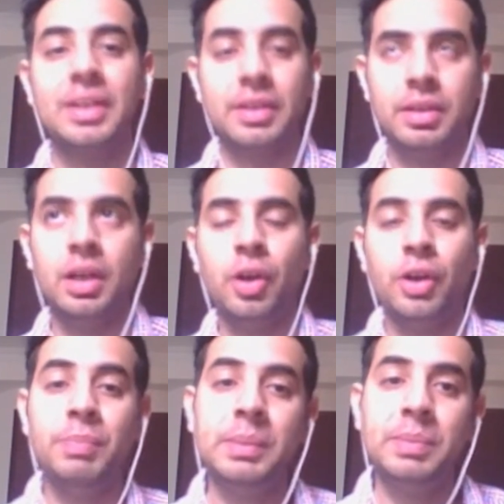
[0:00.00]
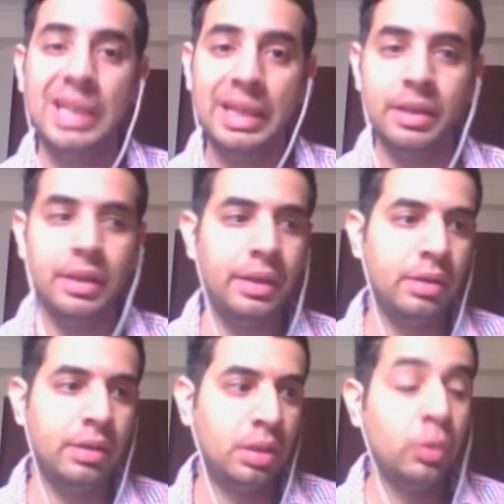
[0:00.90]
a lot of people in
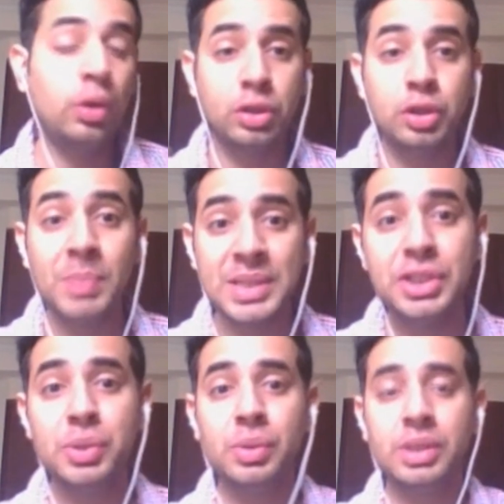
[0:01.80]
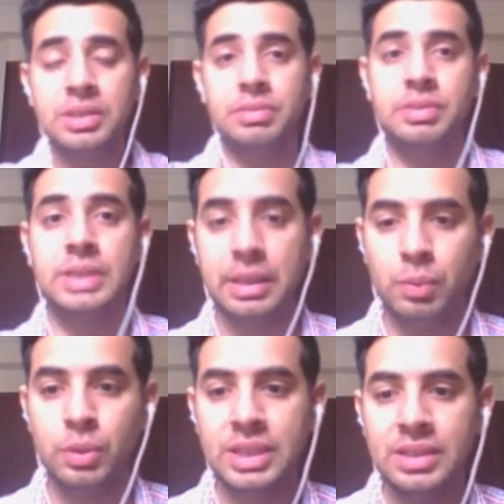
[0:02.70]
would also message you and say
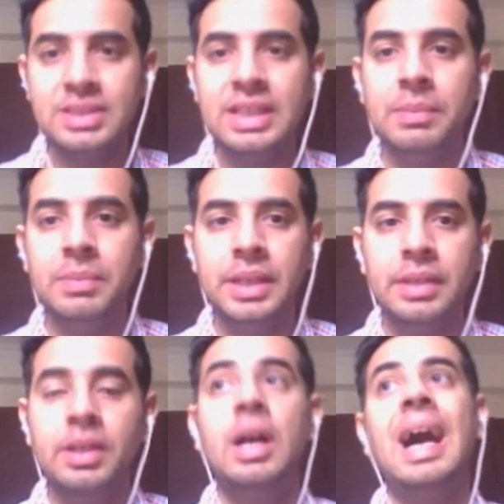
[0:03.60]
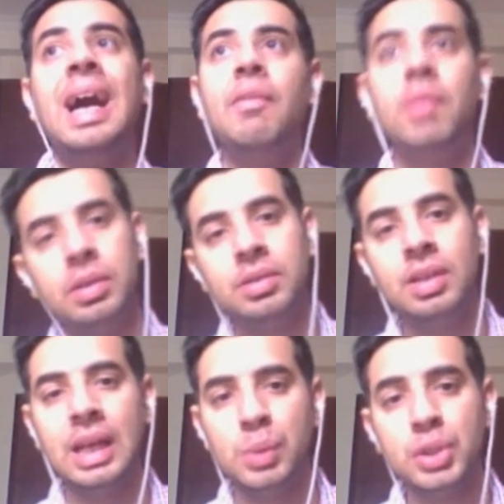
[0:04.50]
the same thing. I have learned the
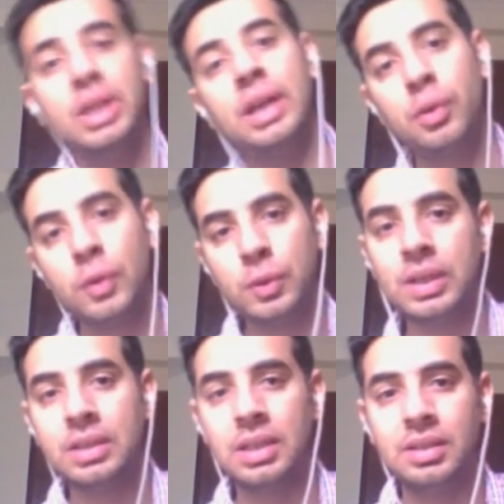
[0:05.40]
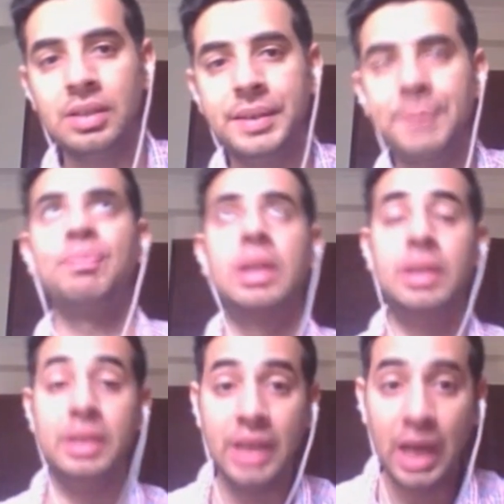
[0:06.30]
language. Can I go to that country?
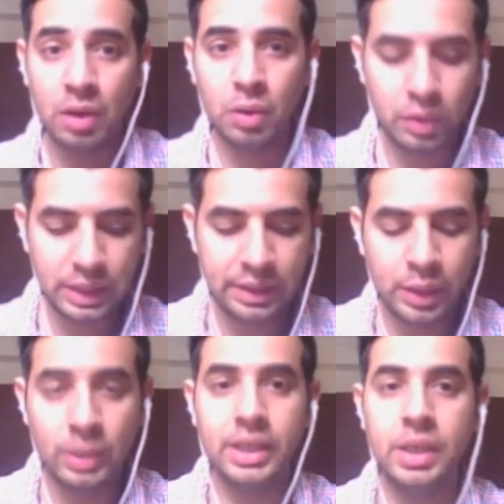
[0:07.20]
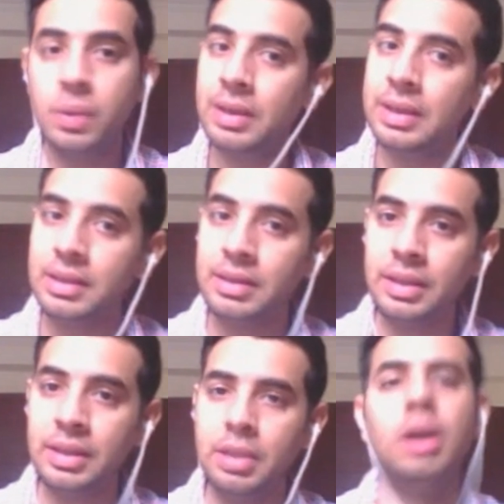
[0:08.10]
Now in
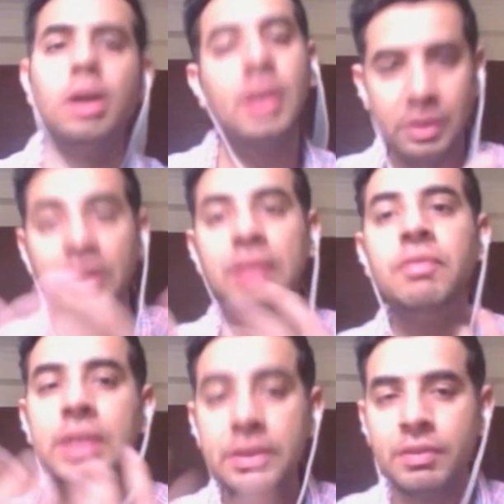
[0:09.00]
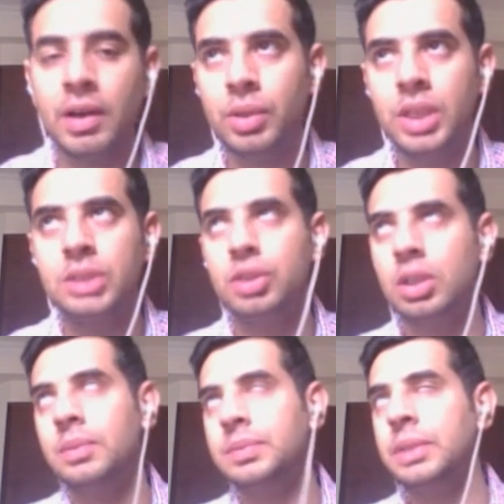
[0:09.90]
2023, earlier when we found our
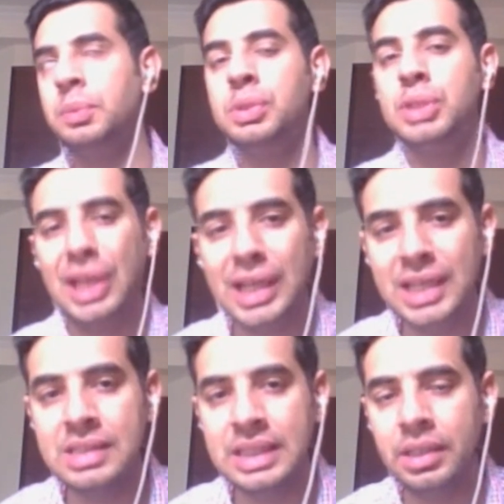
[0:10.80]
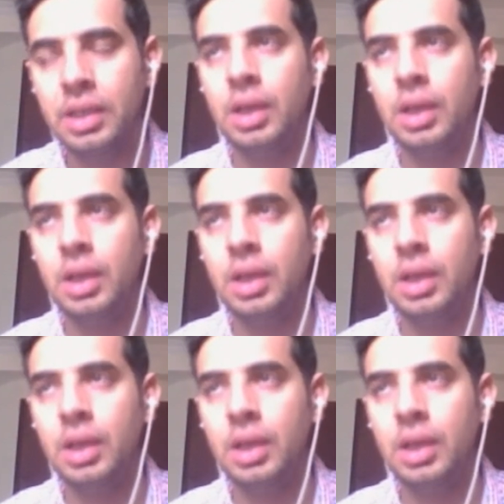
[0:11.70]
jobs, it was easy